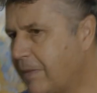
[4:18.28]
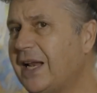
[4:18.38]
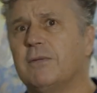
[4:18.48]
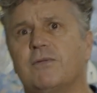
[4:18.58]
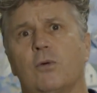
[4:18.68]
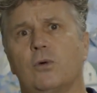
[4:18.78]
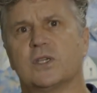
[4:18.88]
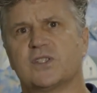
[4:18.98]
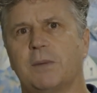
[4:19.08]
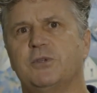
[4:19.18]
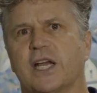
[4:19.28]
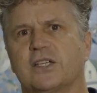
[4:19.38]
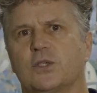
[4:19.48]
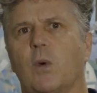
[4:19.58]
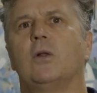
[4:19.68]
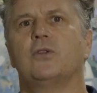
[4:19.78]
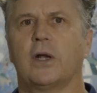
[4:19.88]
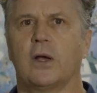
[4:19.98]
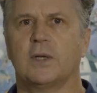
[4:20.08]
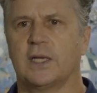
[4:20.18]
mainly for the subject as well,
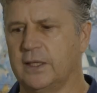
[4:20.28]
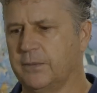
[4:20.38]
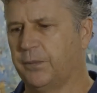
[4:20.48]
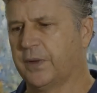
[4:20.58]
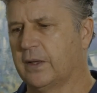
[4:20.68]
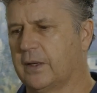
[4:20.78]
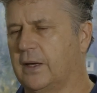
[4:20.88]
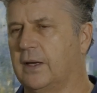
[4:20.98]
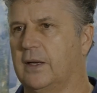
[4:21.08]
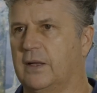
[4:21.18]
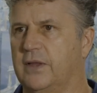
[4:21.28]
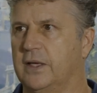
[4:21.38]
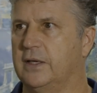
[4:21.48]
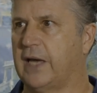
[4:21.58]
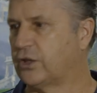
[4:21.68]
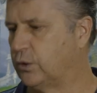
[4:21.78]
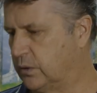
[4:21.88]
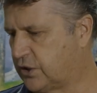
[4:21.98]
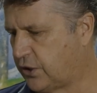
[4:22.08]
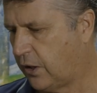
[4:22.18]
not only the
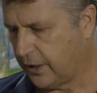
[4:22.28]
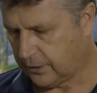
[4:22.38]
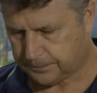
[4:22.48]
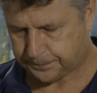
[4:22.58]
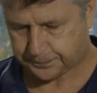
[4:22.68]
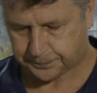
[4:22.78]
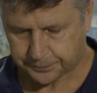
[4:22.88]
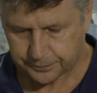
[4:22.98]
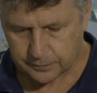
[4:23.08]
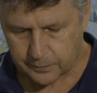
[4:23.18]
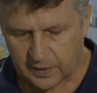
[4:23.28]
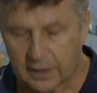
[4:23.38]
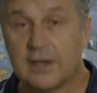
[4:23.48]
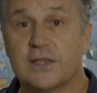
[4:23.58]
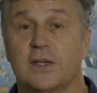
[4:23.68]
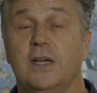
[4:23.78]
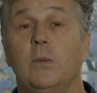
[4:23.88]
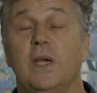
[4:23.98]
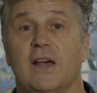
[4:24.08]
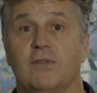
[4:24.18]
actual style. So
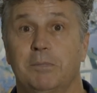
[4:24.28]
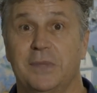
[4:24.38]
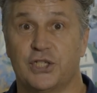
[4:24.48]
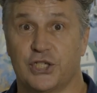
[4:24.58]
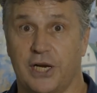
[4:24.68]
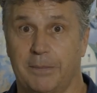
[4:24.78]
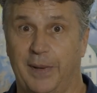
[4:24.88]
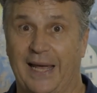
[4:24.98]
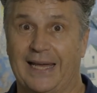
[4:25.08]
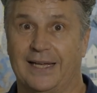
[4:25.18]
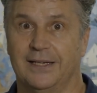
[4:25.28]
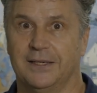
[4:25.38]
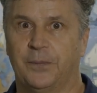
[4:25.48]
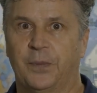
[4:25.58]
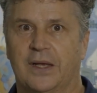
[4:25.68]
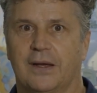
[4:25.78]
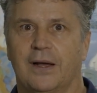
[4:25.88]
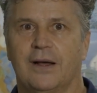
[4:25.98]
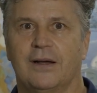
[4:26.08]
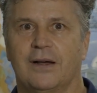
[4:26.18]
here we have a Mitch Baird,
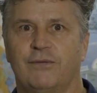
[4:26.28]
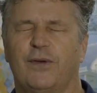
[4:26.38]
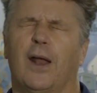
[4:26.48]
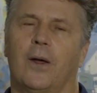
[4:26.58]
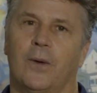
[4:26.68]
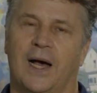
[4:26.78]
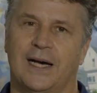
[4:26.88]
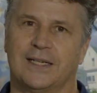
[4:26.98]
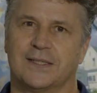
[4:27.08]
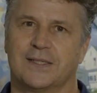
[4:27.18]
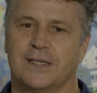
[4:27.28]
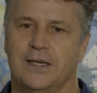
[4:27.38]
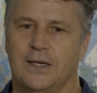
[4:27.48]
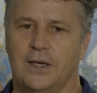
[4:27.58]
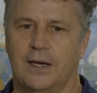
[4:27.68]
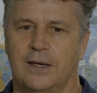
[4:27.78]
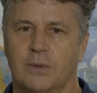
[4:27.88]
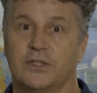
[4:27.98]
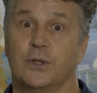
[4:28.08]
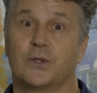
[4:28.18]
a fellow artist
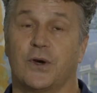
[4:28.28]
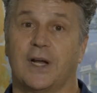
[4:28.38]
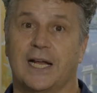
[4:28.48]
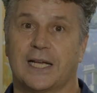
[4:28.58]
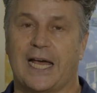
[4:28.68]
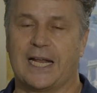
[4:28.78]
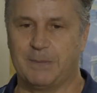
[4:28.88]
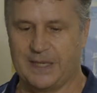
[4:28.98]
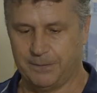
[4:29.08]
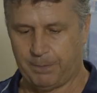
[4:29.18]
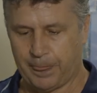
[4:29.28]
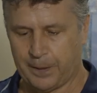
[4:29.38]
with Tucson Art Academy,